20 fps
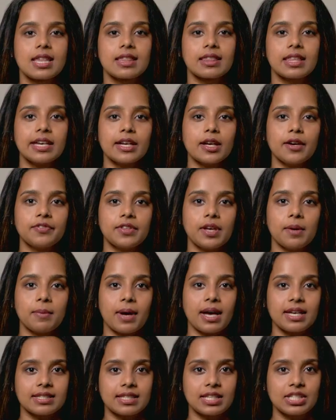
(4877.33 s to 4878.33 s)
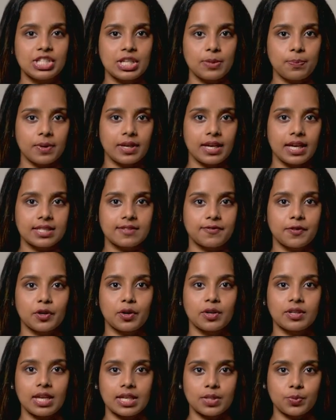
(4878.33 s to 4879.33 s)
Think of them as the GPS for
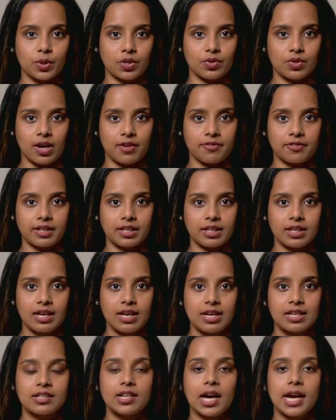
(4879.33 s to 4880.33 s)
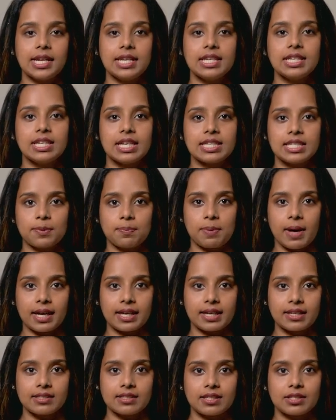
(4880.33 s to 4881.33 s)
your network traffic, guiding data
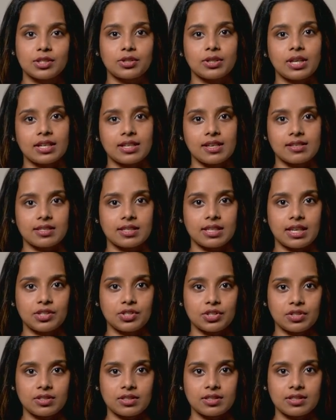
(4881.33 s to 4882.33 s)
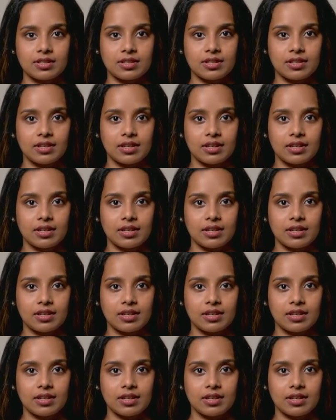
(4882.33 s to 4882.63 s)
packets to their destinations.